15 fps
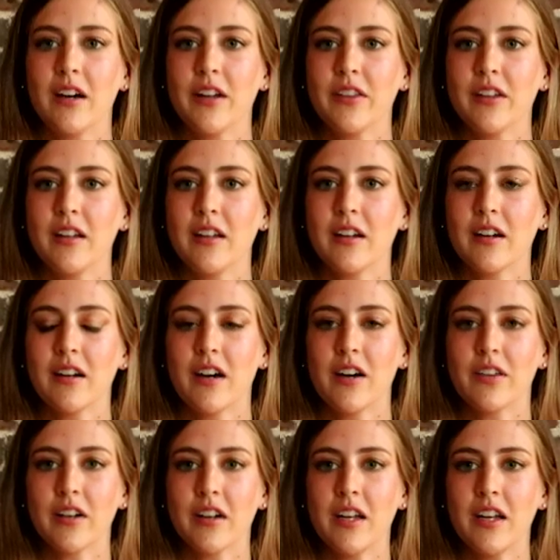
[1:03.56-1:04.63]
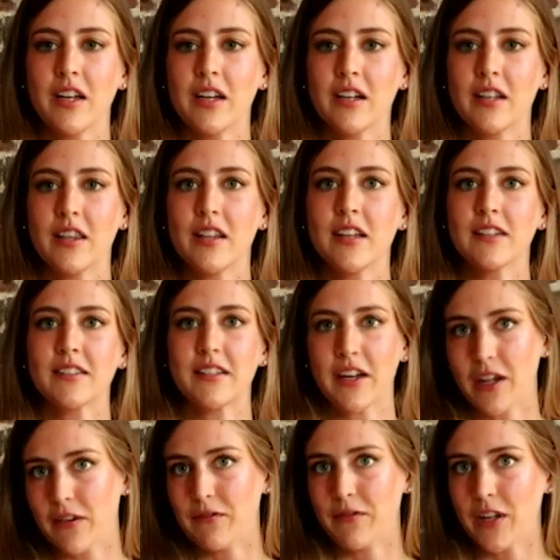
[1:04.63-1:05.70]
on the other hand, the
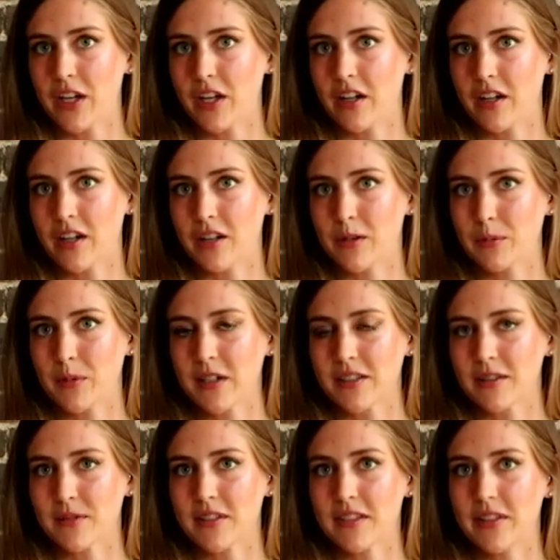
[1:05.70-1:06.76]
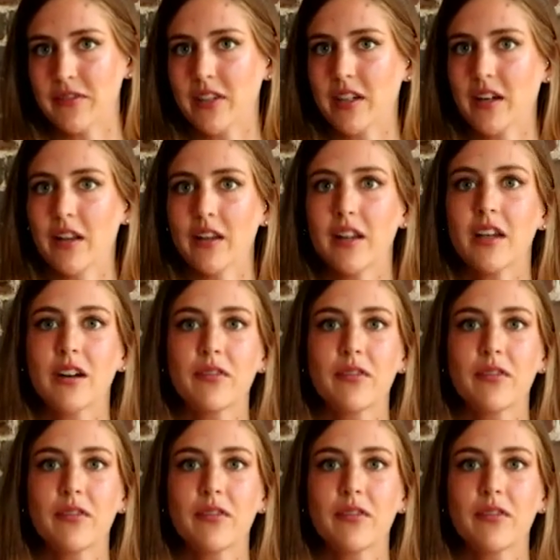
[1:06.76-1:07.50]
second figure was receiving a lot